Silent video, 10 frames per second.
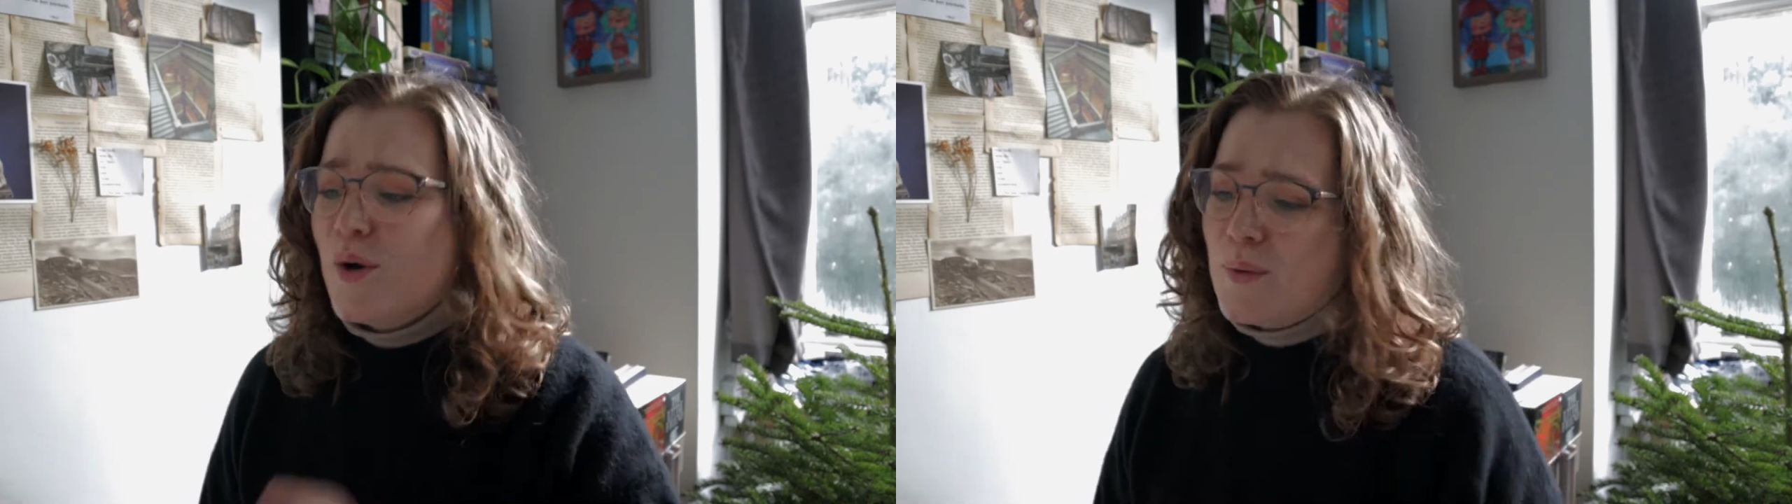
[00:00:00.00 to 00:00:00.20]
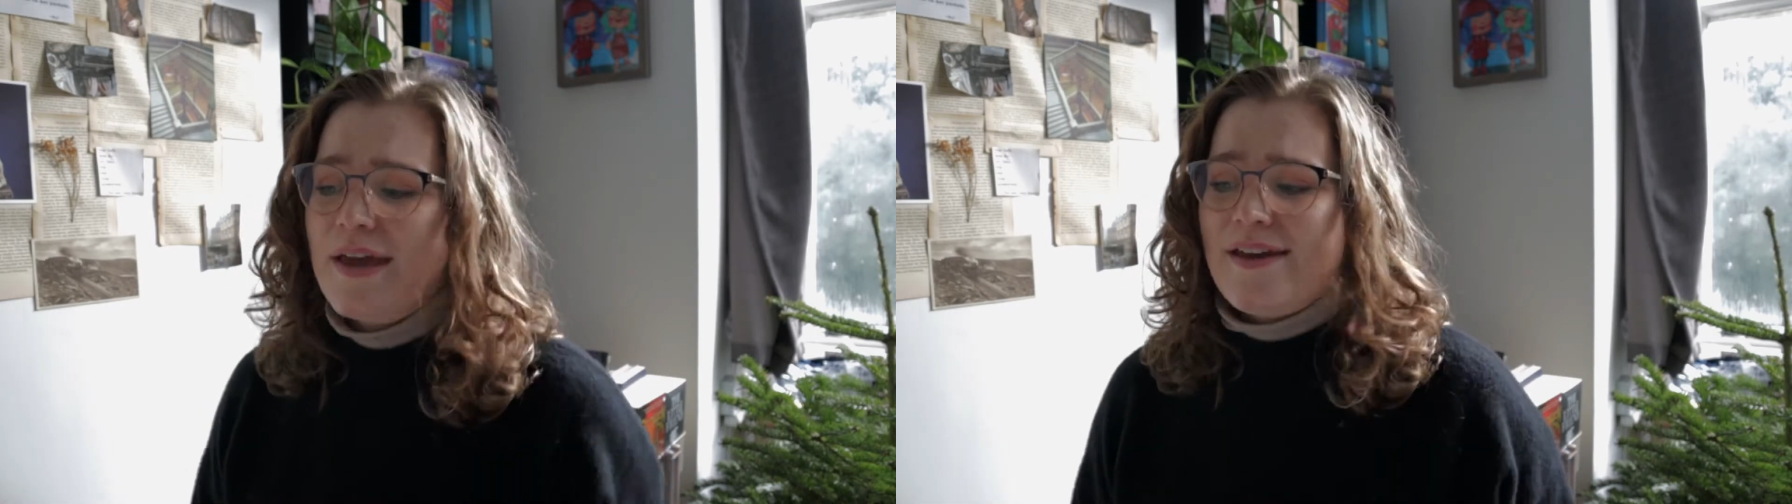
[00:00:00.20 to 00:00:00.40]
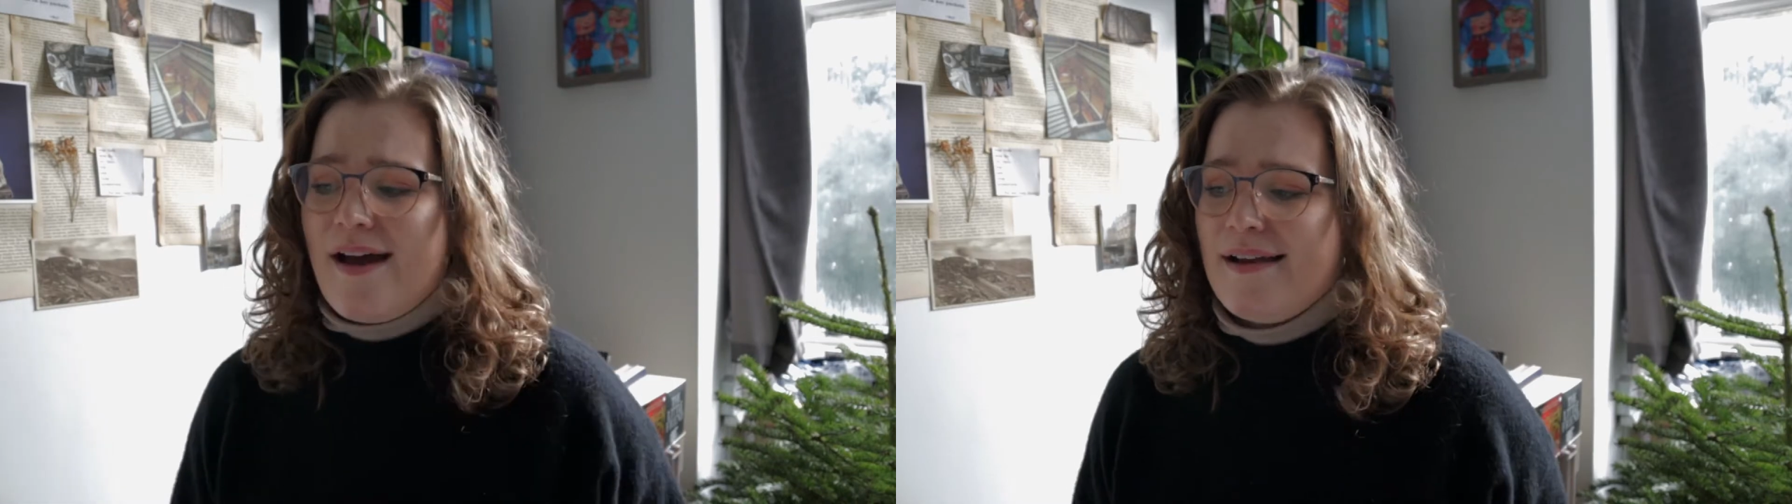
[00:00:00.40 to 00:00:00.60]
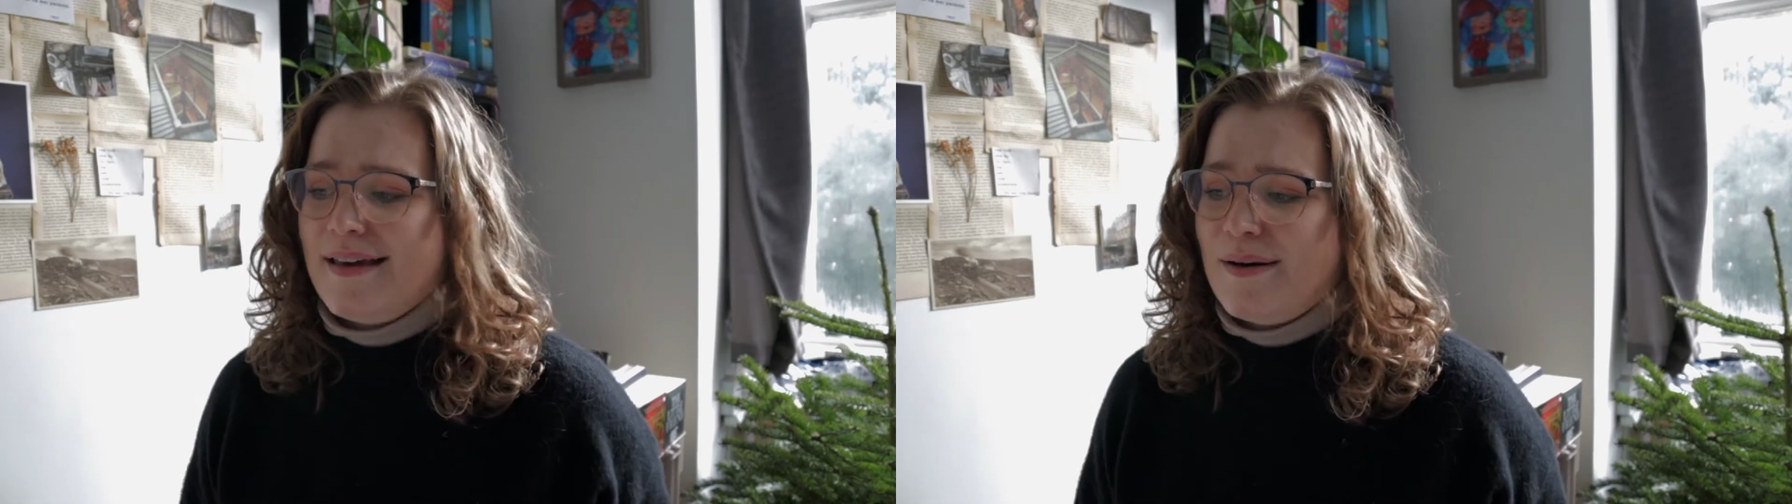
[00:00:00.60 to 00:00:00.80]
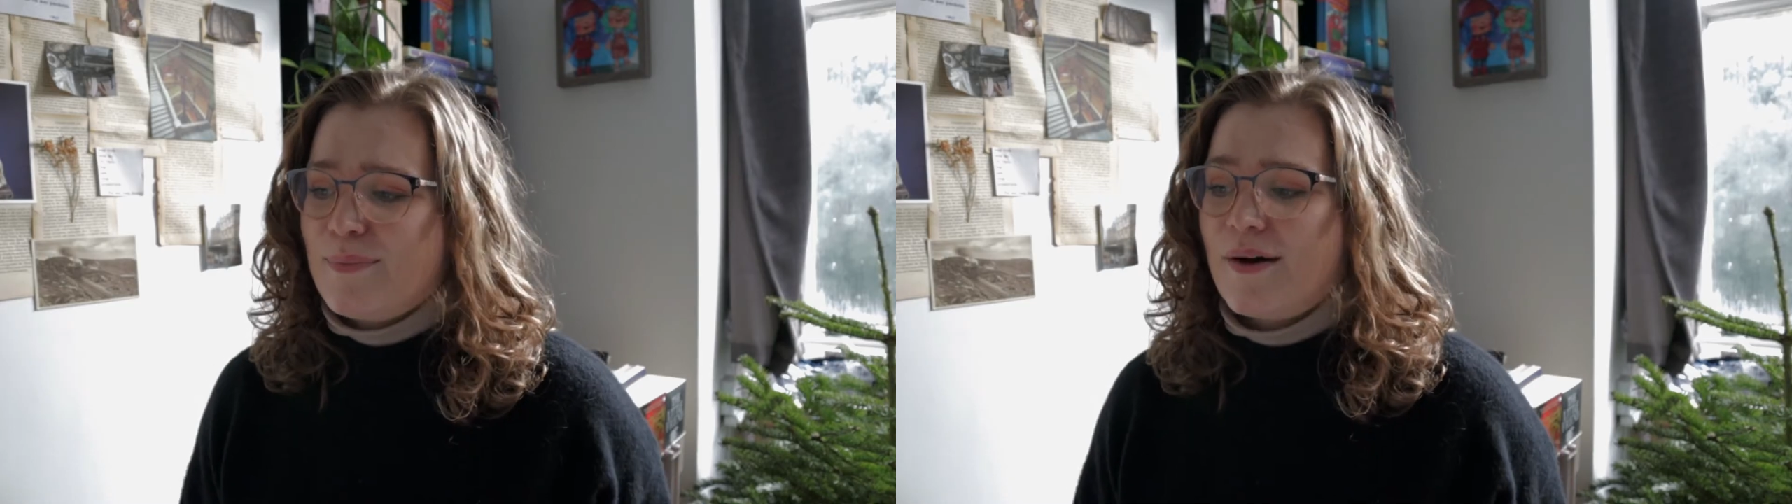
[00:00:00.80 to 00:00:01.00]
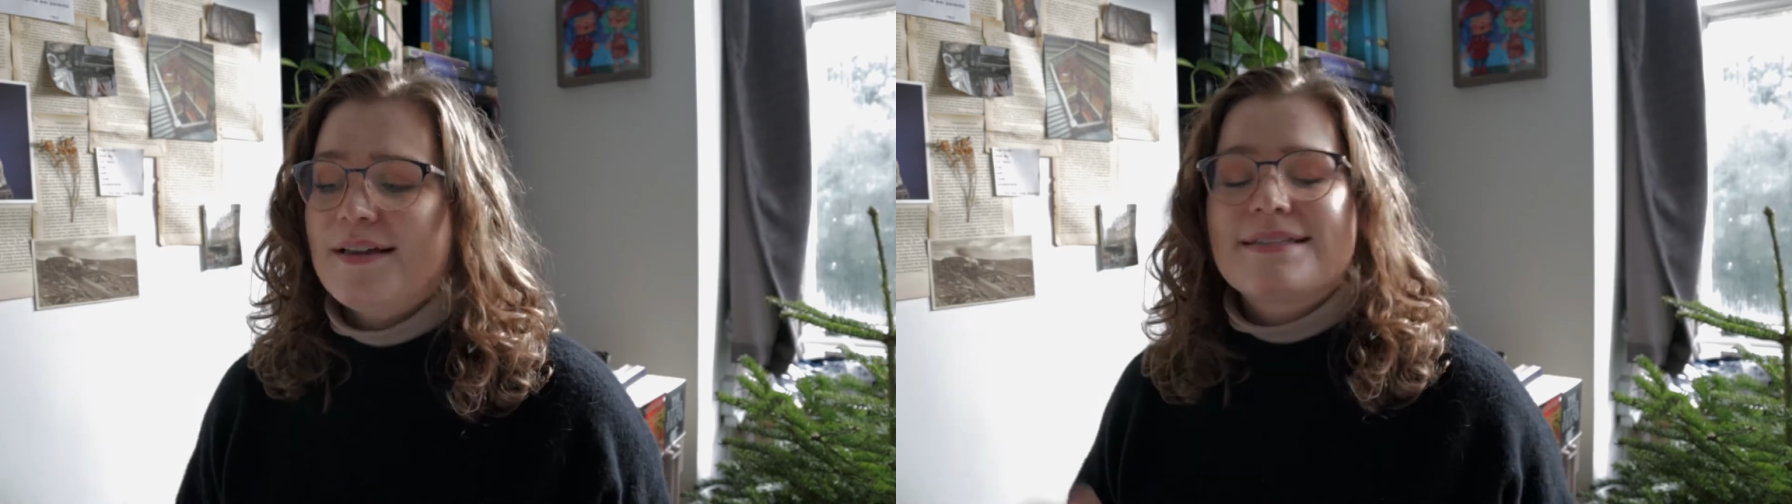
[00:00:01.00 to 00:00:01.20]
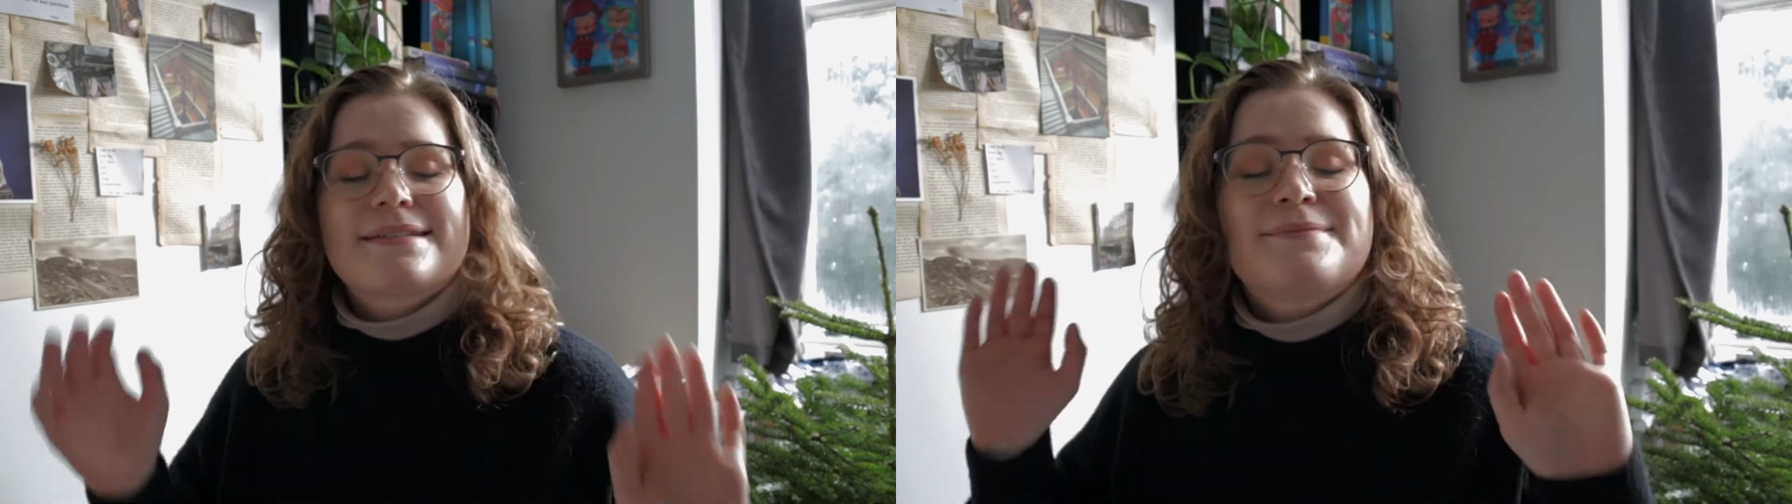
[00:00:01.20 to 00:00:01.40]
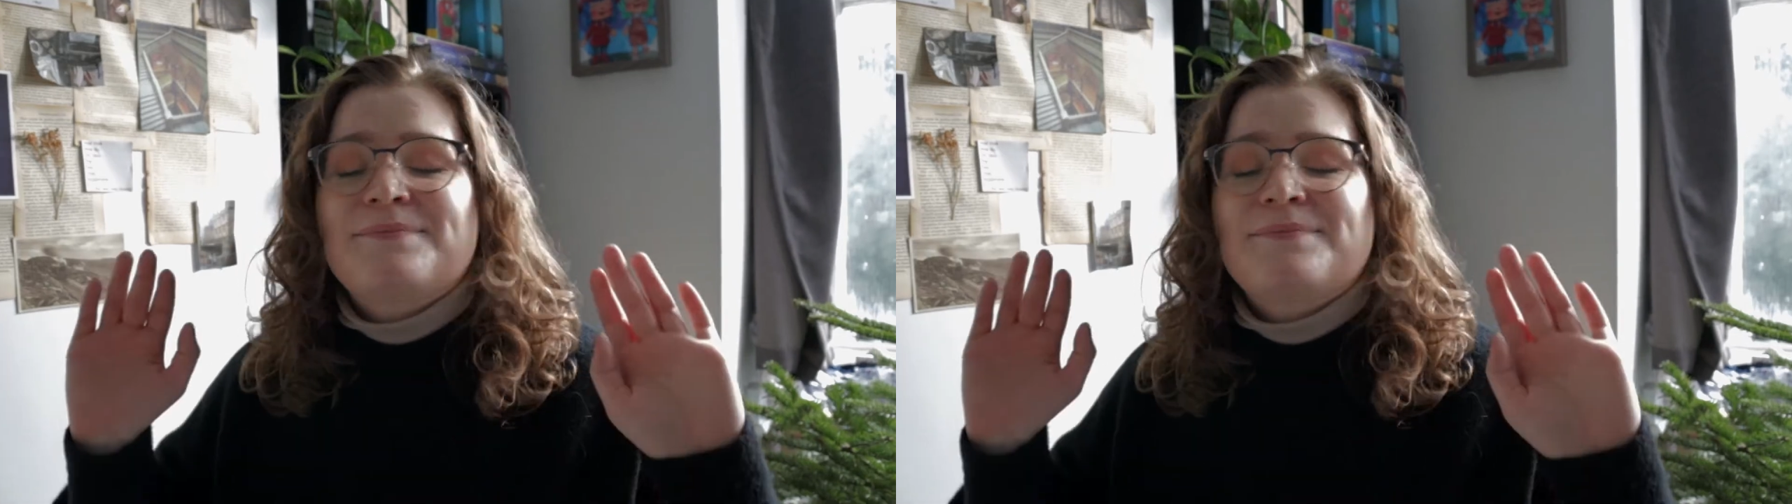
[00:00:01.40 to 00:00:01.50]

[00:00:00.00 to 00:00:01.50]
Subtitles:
way earlier, but